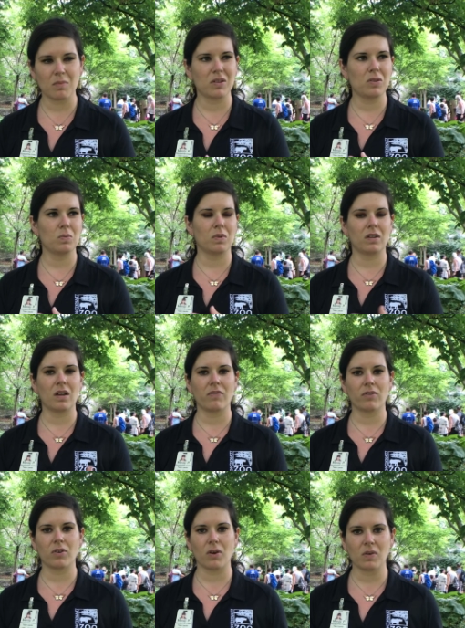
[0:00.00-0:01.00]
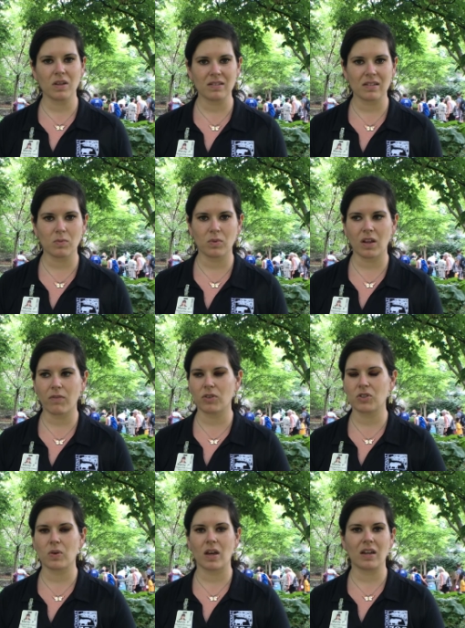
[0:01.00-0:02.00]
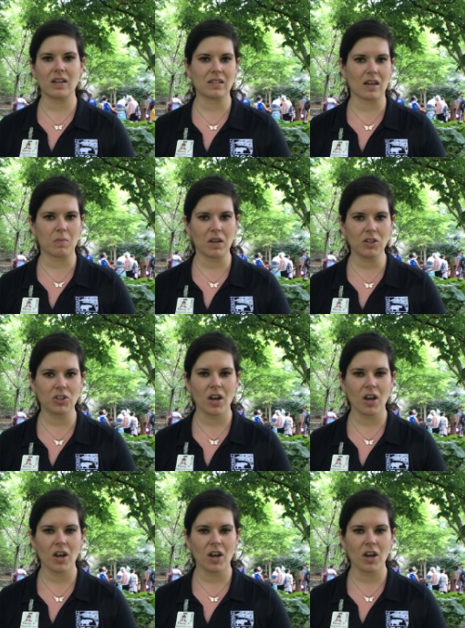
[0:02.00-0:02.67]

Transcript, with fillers: but you will never notice. It will never do any damage.